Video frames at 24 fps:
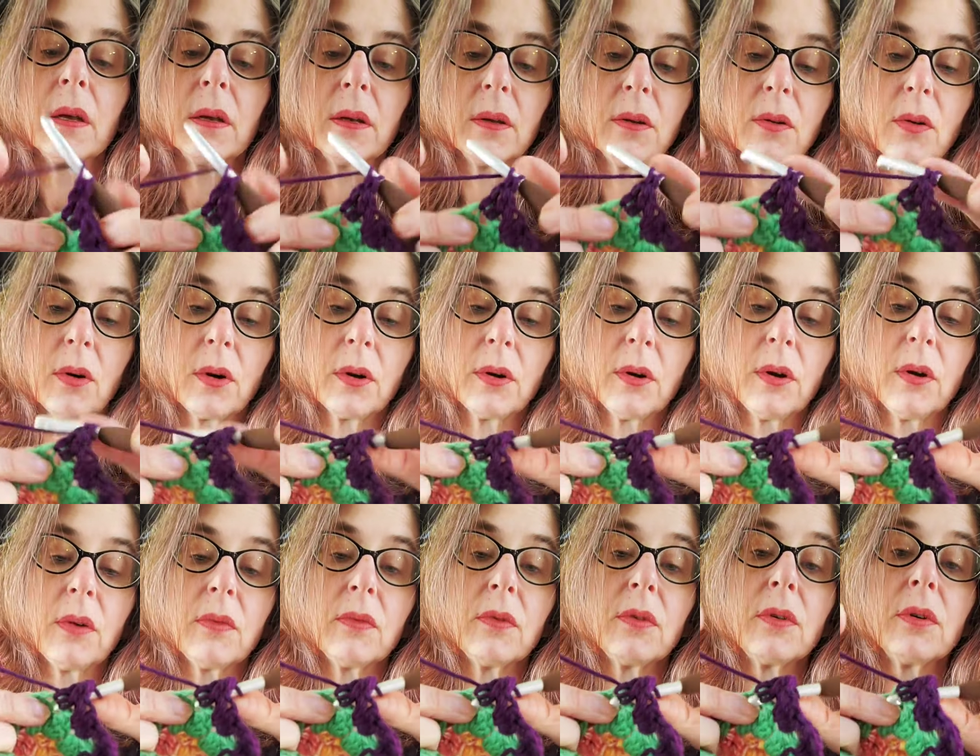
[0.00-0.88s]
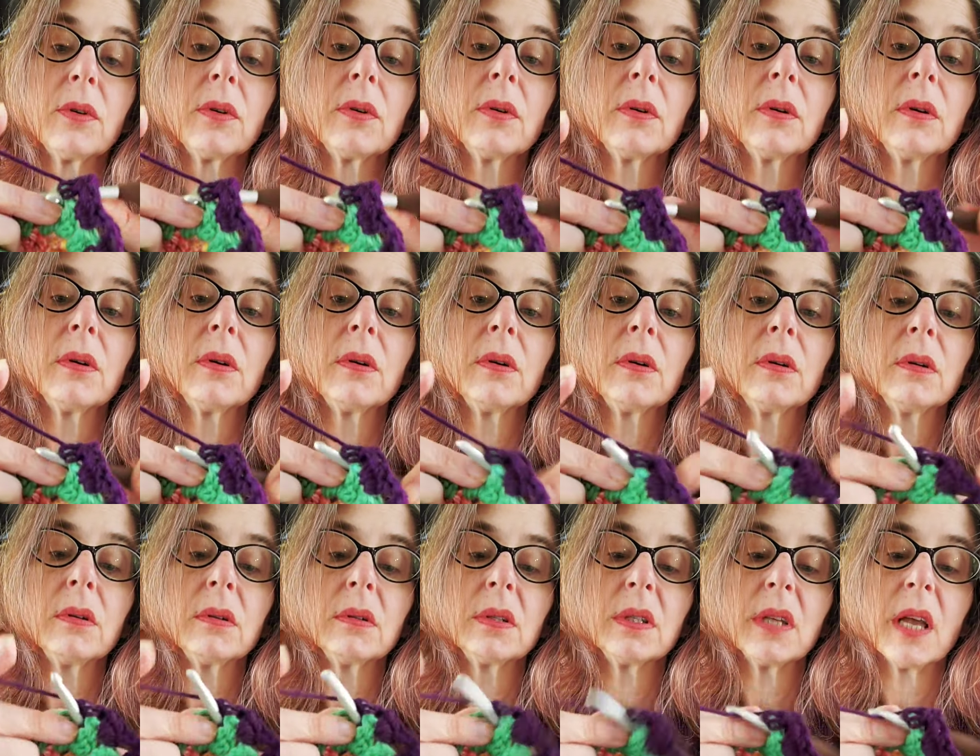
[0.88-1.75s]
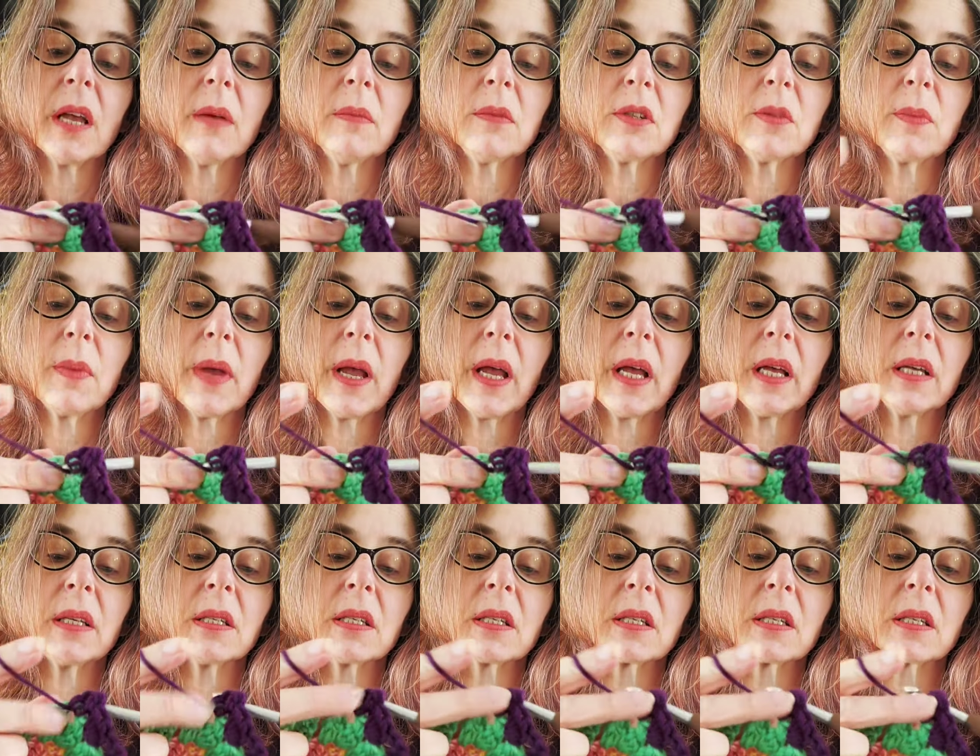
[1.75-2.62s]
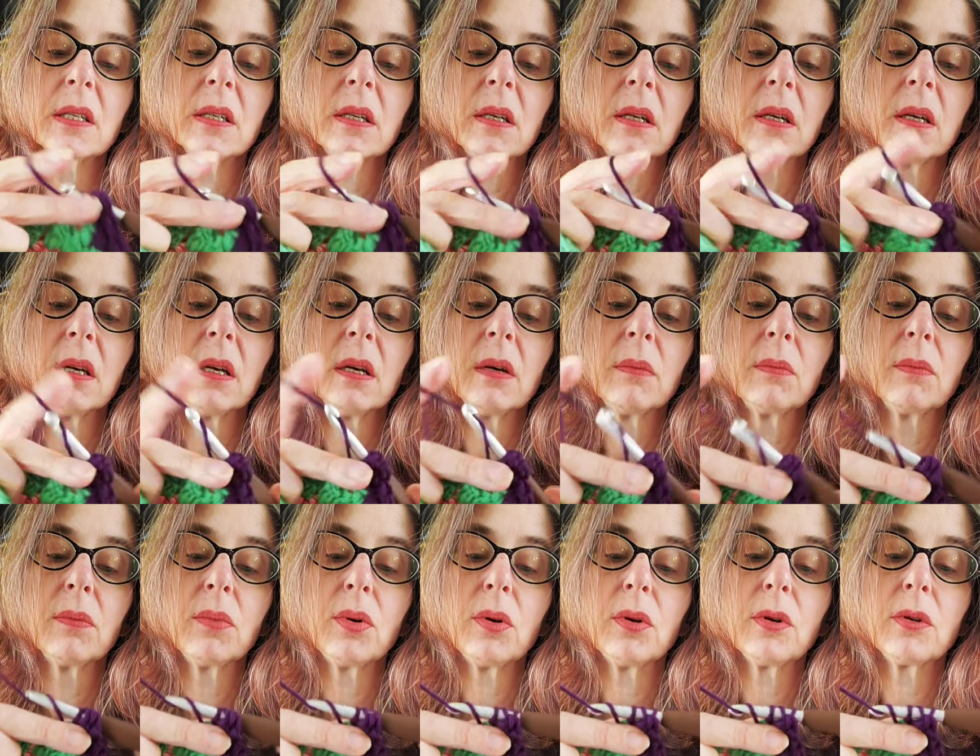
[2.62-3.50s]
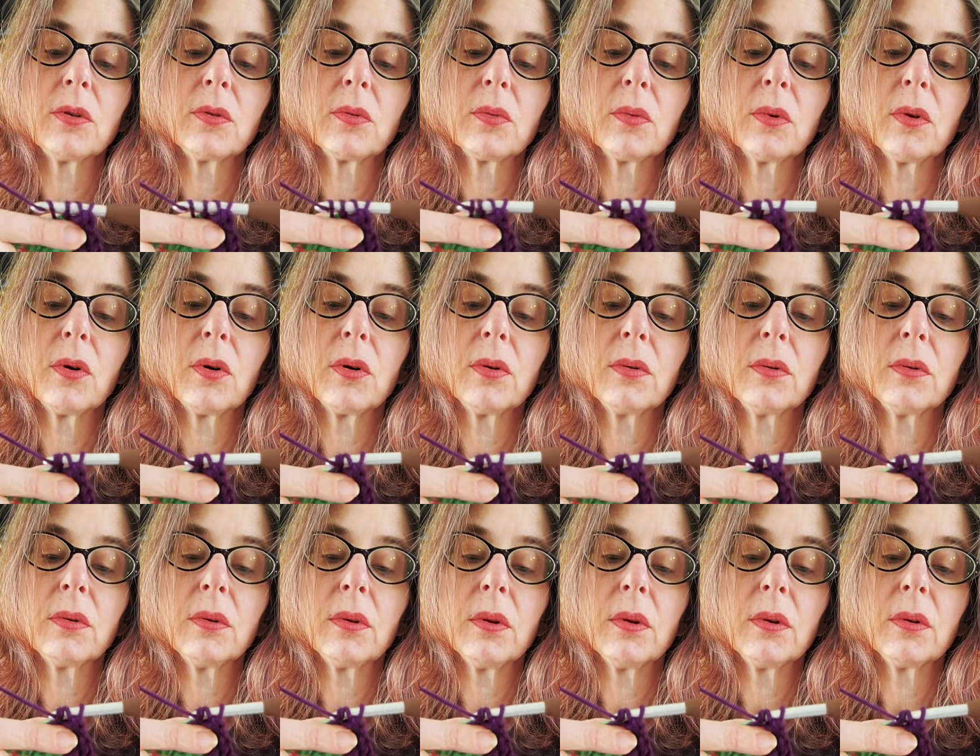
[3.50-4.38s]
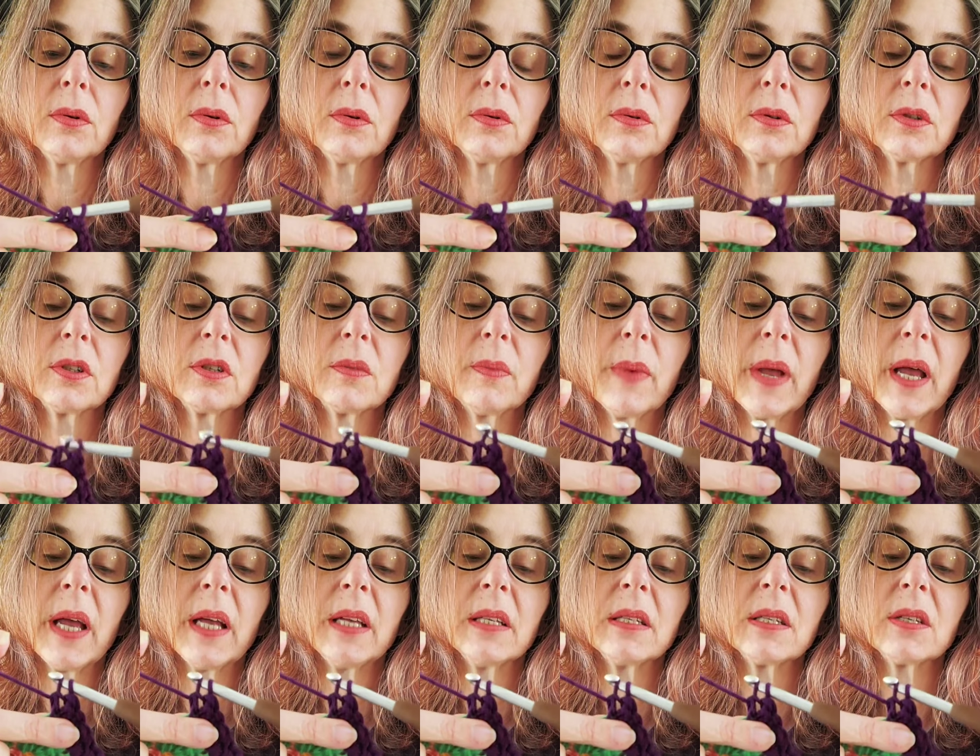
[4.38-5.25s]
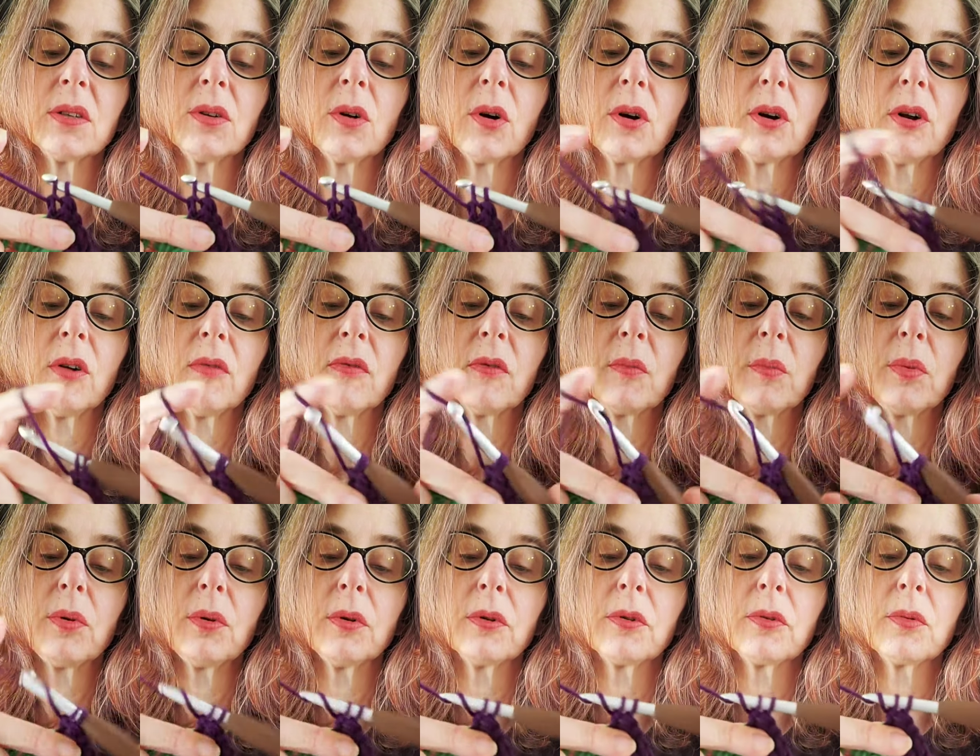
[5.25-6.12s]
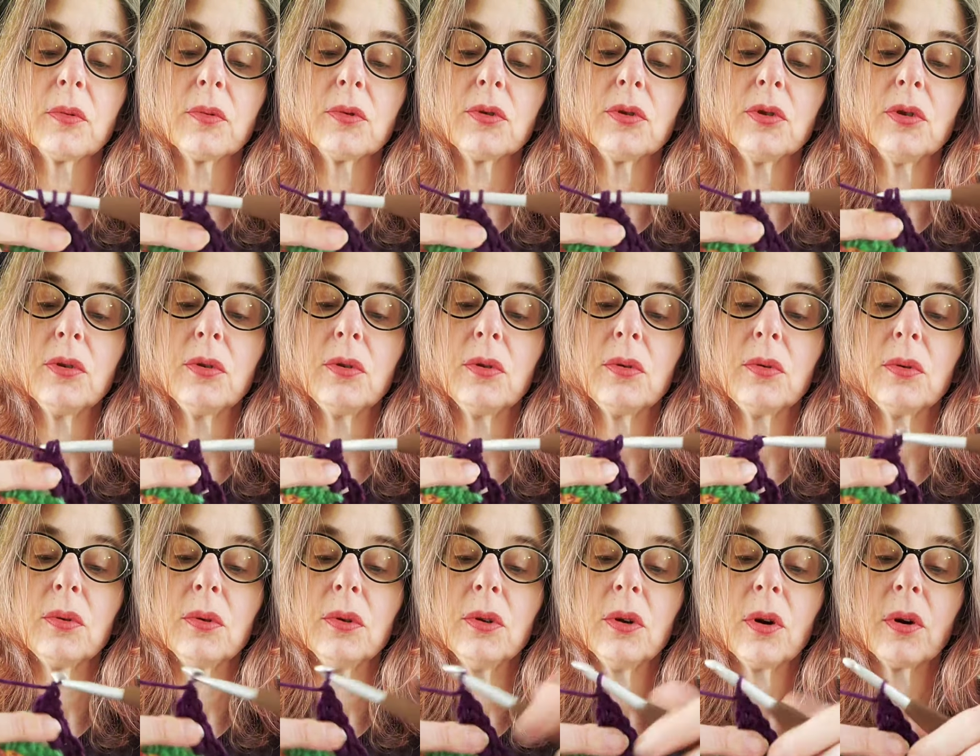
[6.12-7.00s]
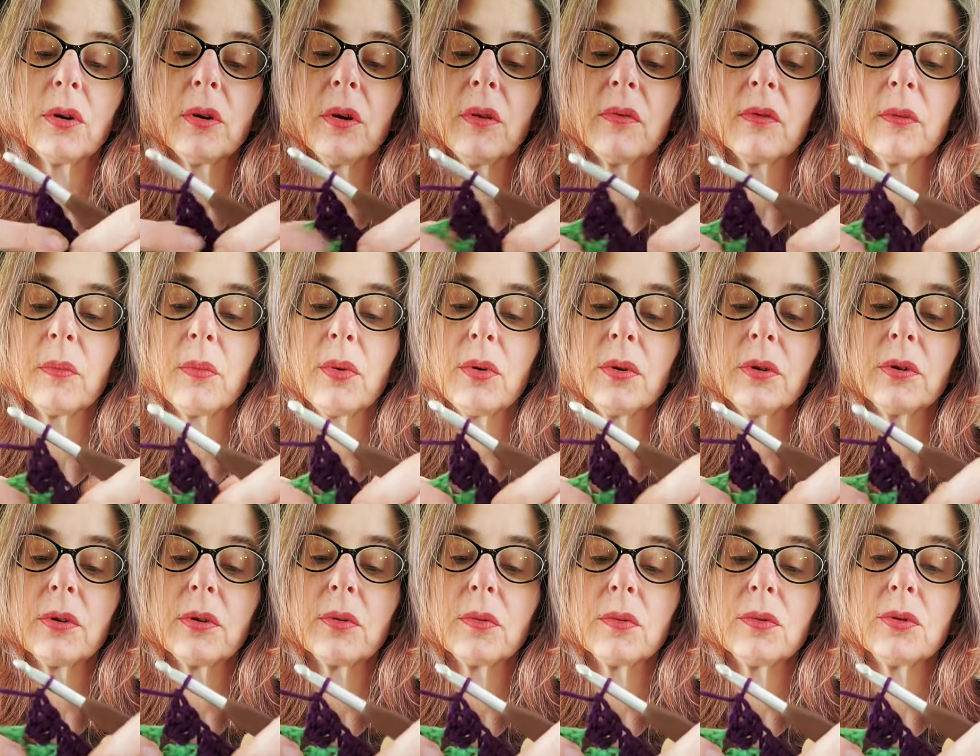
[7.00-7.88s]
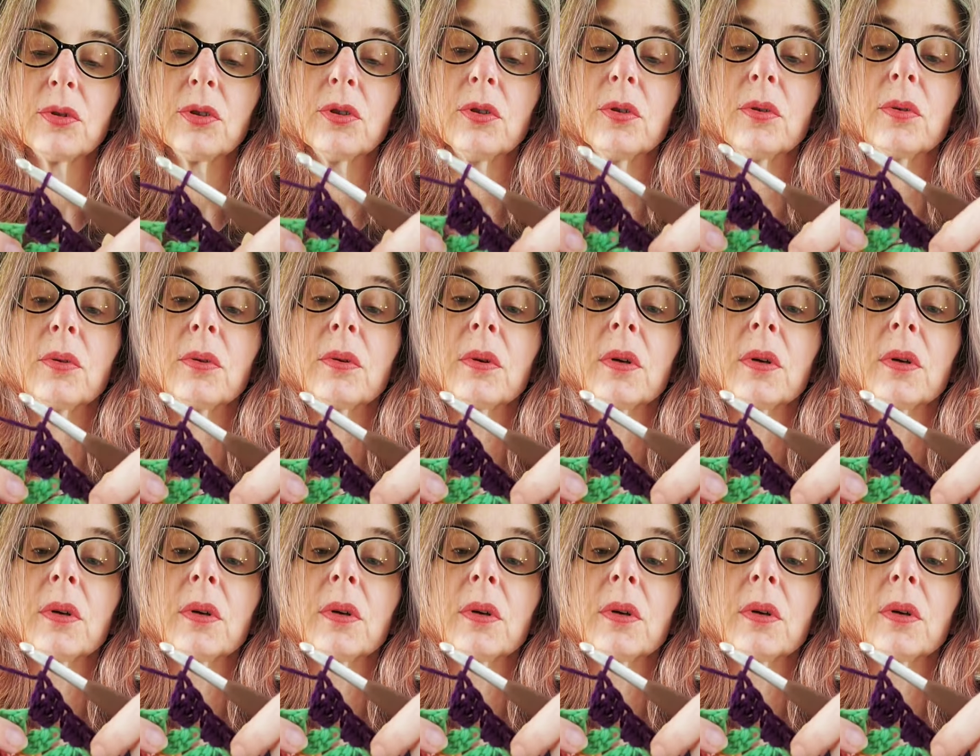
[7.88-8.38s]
yarn over, same space, pull it through the space, yarn over, pull it through 2, yarn over, pull it through 2.